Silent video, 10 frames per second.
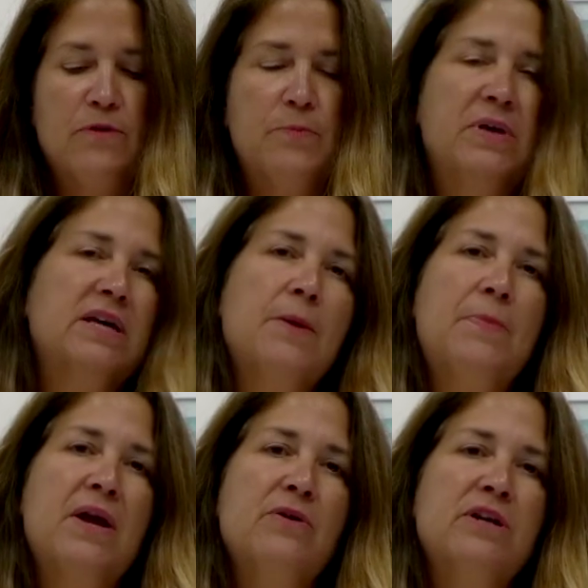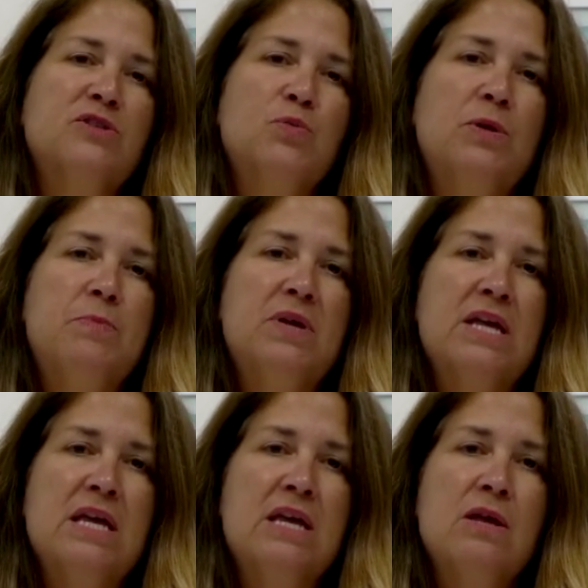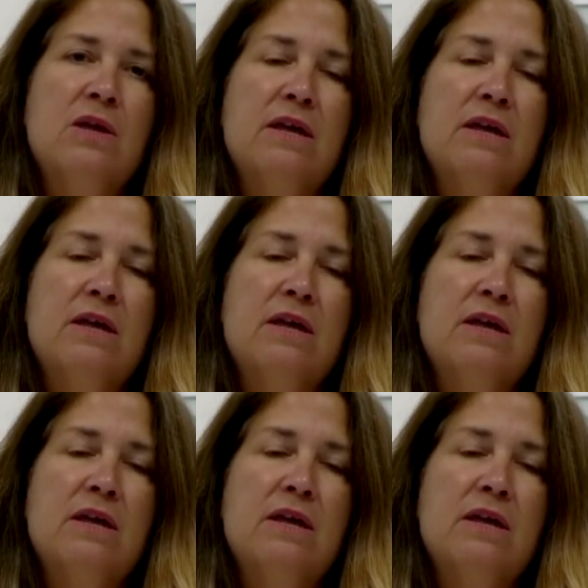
and pickup areas would be